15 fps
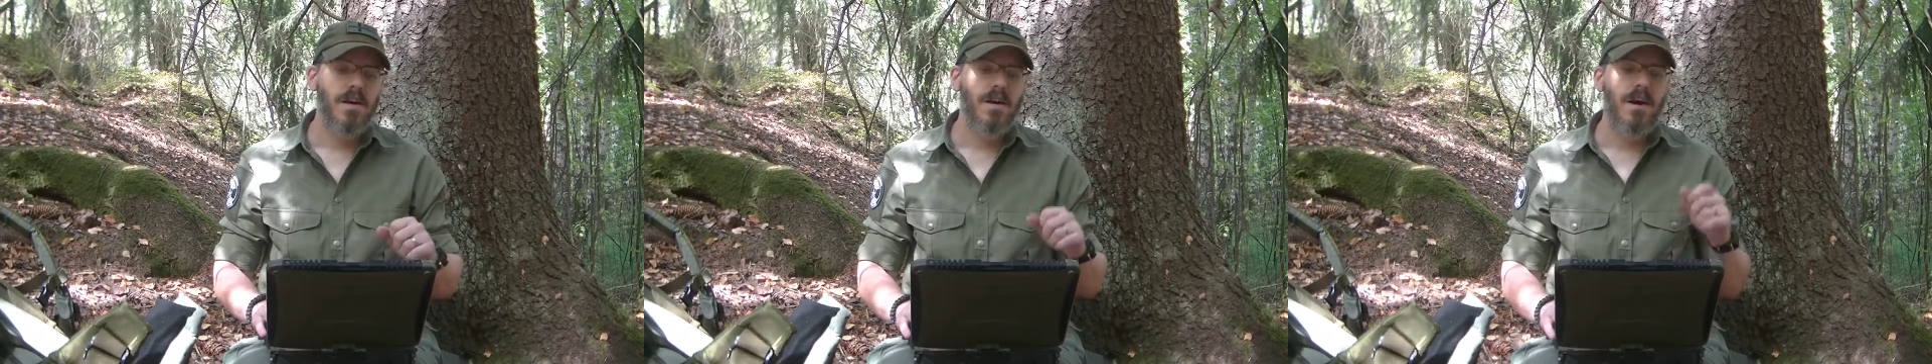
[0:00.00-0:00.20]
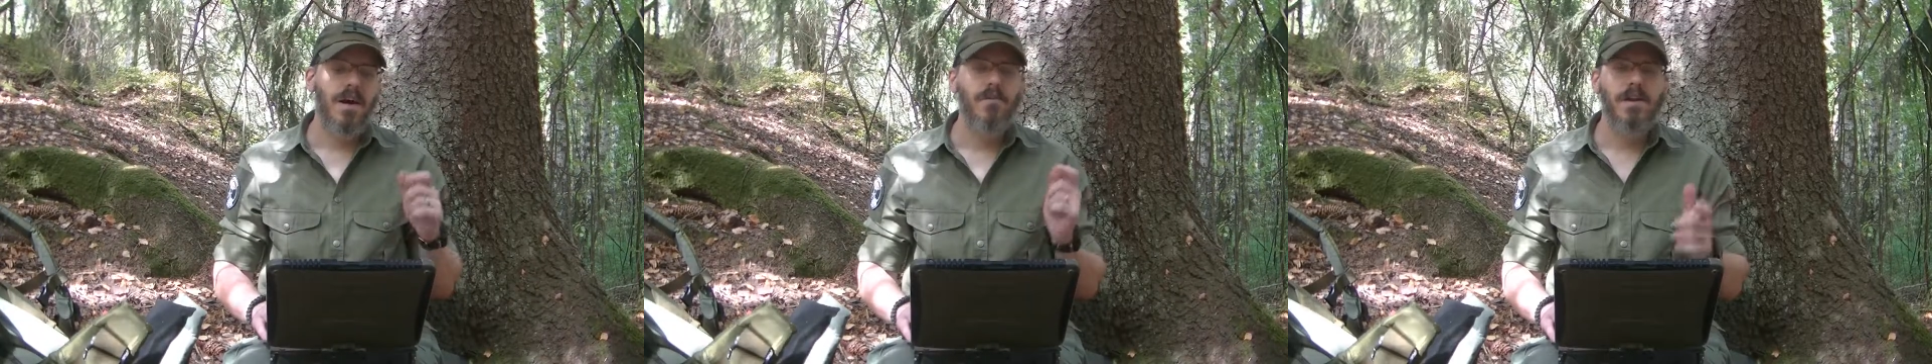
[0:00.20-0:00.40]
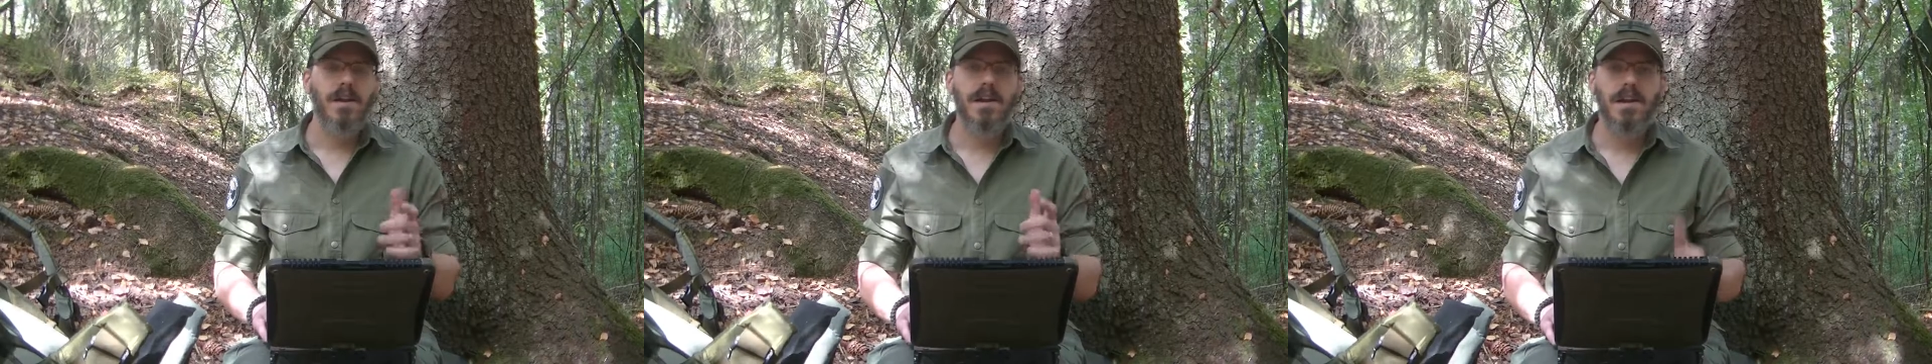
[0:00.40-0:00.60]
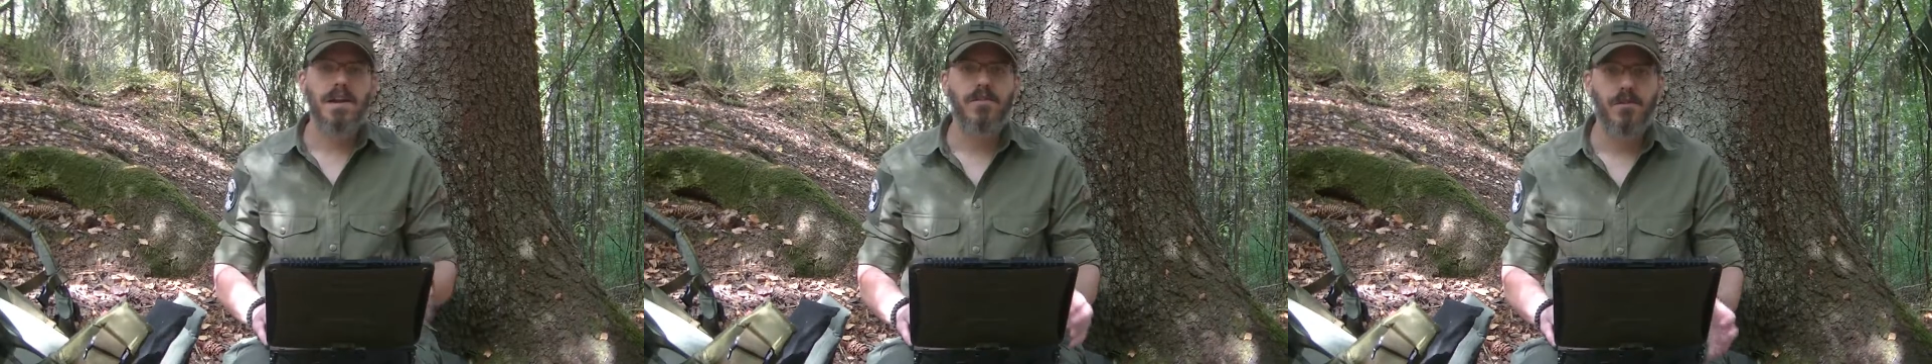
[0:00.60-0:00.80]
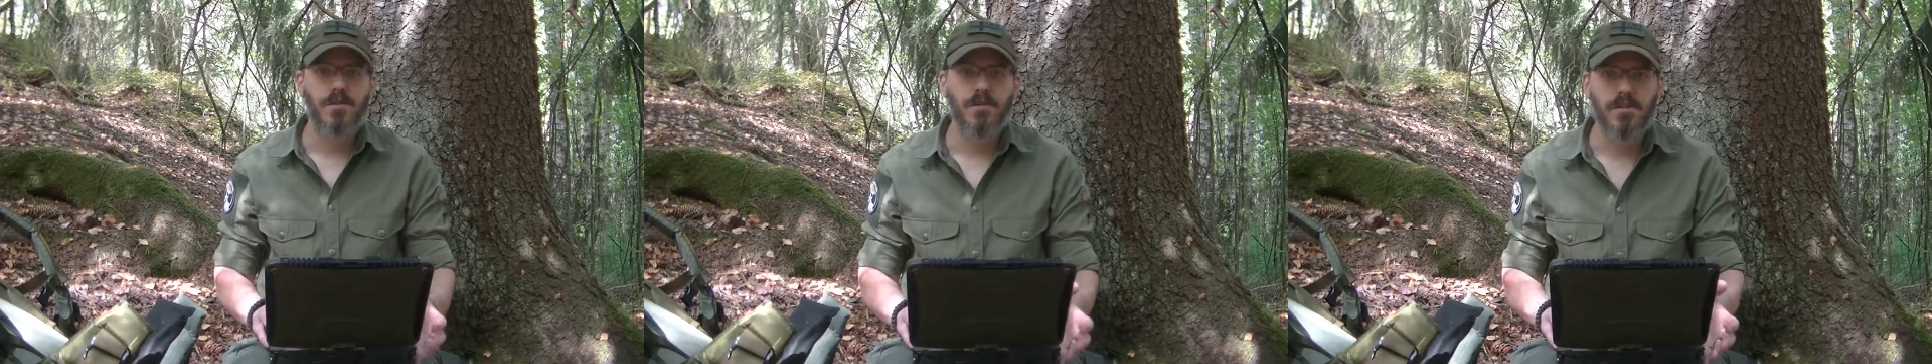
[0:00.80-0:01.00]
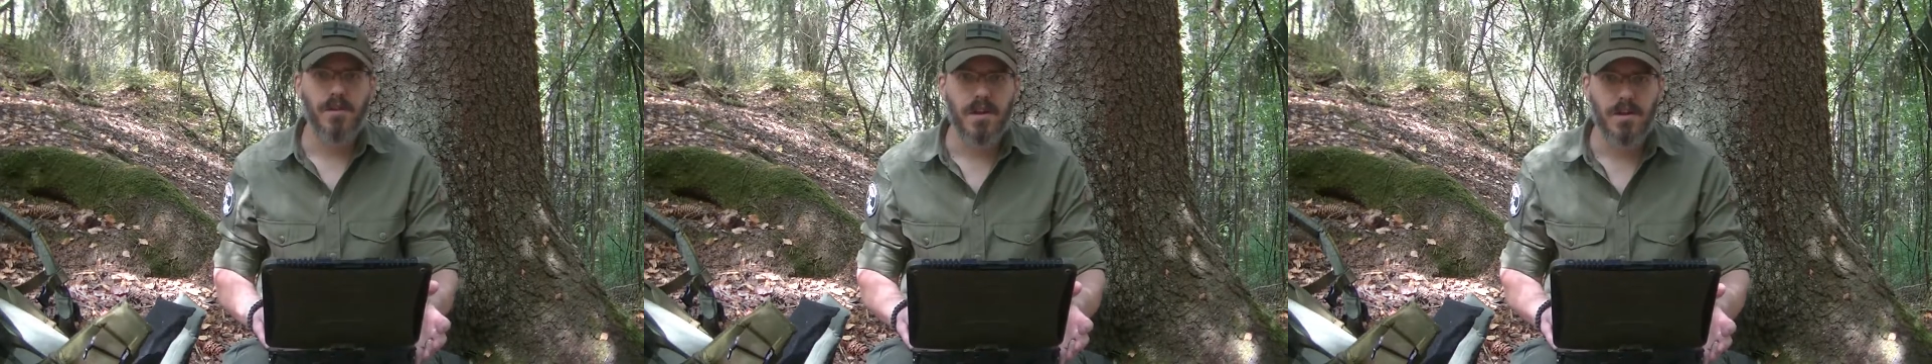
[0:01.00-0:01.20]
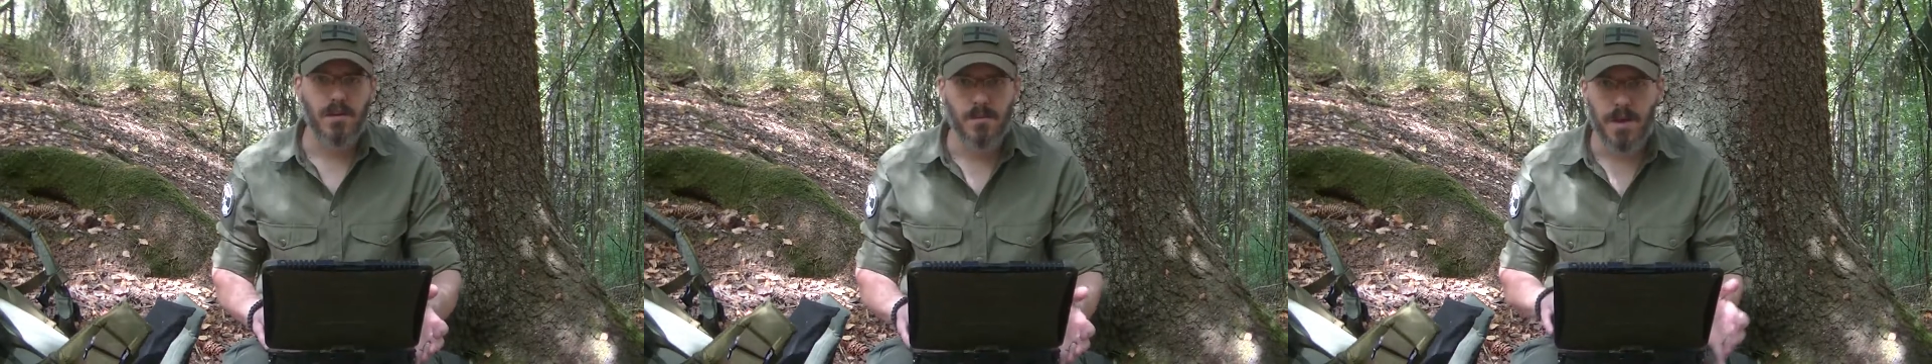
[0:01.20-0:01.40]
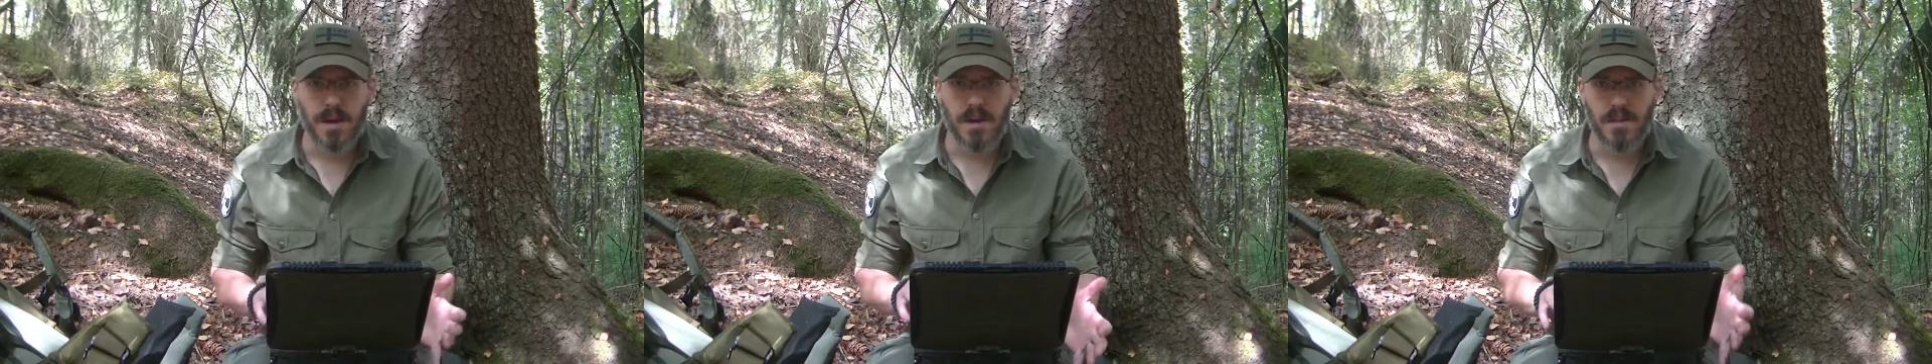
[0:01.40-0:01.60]
I really like to
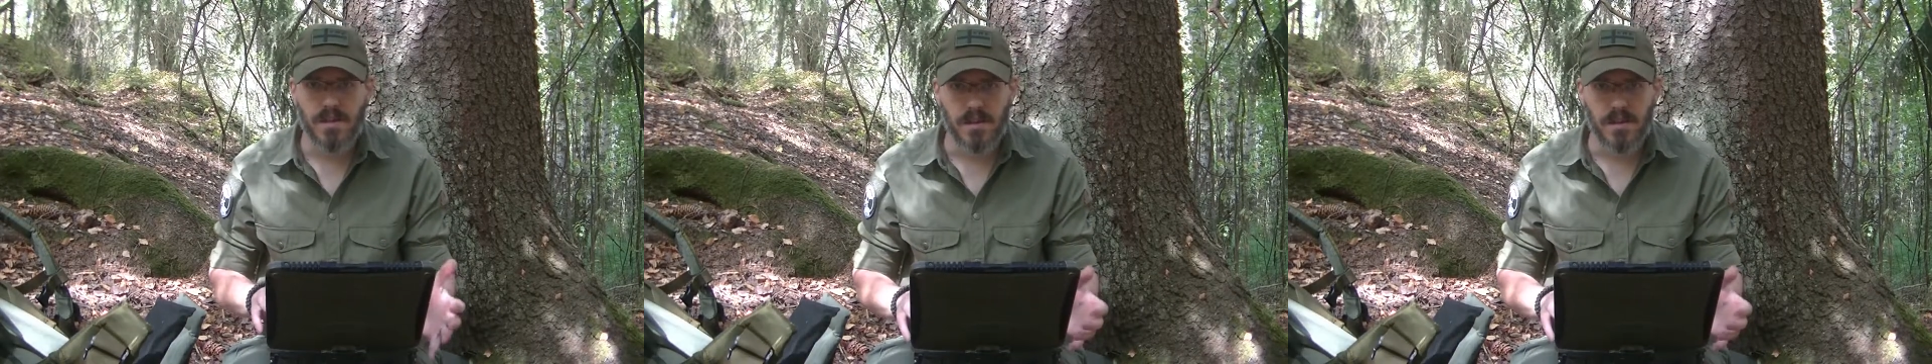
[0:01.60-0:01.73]
continue making